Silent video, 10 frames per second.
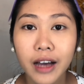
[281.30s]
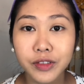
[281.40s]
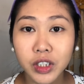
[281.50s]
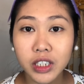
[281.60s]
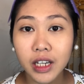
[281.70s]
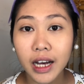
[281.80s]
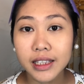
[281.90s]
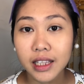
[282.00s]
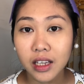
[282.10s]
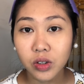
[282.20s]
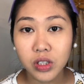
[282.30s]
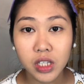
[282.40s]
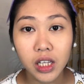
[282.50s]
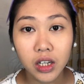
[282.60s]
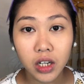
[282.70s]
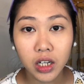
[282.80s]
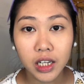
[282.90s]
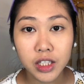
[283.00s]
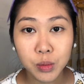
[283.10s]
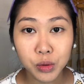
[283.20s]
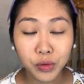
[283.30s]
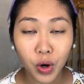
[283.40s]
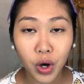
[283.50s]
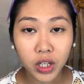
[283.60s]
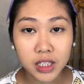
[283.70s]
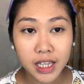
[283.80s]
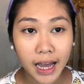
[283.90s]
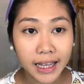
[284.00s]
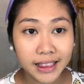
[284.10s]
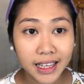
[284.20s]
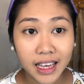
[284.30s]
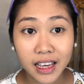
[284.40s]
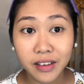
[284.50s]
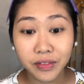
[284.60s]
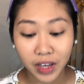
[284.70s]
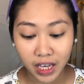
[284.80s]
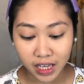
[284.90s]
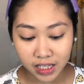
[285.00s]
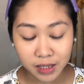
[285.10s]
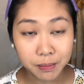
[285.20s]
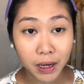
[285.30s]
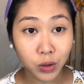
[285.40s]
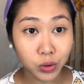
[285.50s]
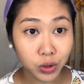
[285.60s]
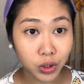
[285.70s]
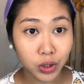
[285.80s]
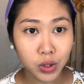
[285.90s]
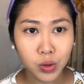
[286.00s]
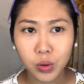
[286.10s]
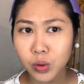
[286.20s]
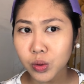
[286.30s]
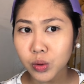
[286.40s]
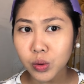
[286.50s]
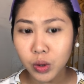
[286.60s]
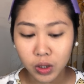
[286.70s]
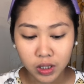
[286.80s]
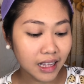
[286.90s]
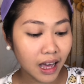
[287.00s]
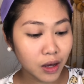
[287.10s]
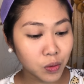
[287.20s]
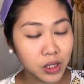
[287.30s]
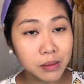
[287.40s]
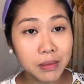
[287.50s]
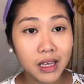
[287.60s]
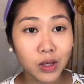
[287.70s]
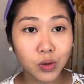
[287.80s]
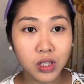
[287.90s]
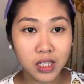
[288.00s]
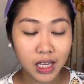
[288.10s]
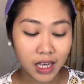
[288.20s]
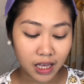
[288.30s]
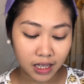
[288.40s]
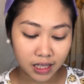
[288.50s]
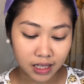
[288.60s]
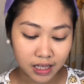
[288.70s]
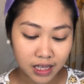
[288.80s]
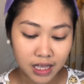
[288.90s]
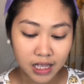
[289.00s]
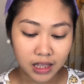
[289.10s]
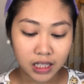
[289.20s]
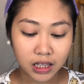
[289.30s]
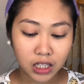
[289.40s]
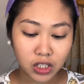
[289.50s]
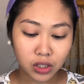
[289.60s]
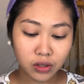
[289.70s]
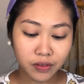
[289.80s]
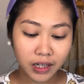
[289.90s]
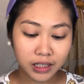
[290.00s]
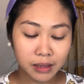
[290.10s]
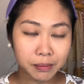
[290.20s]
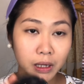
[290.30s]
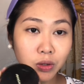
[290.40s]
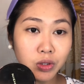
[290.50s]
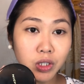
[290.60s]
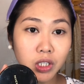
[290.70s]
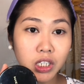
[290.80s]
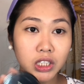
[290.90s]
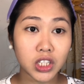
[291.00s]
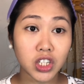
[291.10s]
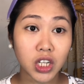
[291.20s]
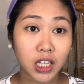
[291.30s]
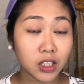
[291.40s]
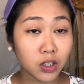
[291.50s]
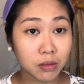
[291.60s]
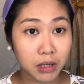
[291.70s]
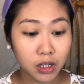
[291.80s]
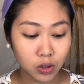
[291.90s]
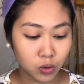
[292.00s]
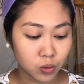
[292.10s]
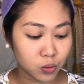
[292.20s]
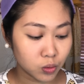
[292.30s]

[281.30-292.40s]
After ng ating concealer, let's move on sa ating face powder. So, I will be using the Nichido Final Powder in the shade Creamy Glow.